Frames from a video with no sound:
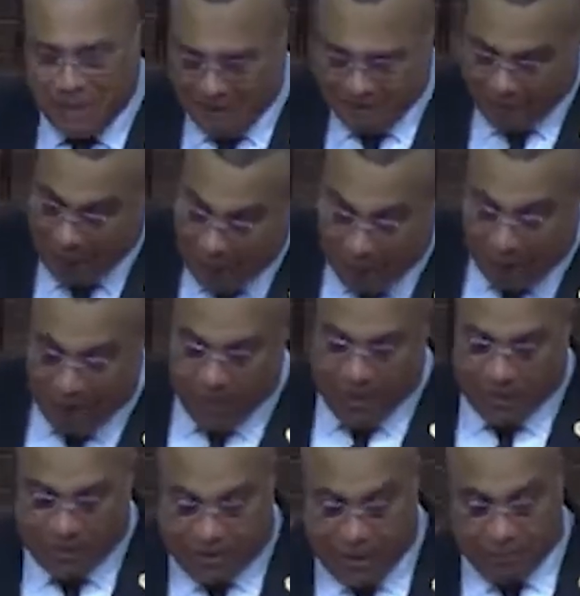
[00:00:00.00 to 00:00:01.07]
Paul
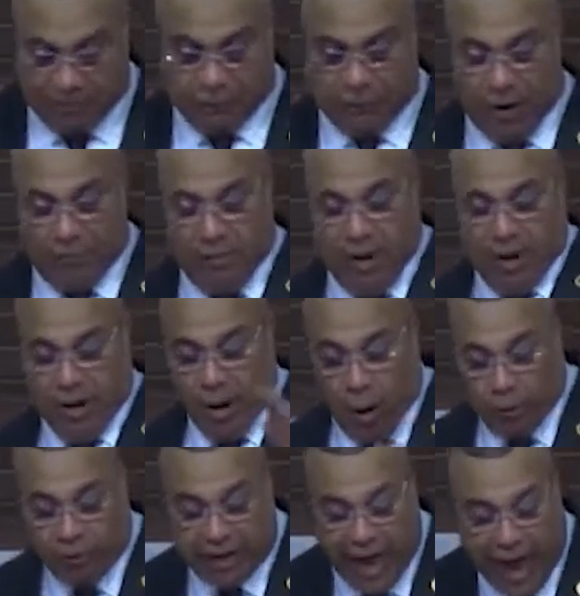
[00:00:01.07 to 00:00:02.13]
zips from
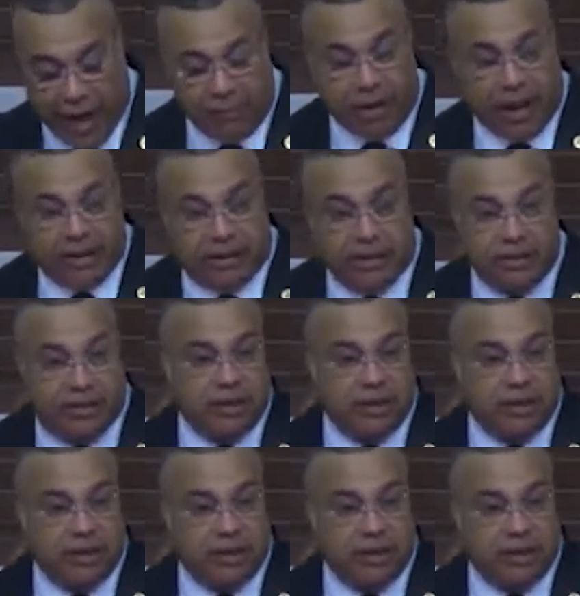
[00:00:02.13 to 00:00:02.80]
no damnation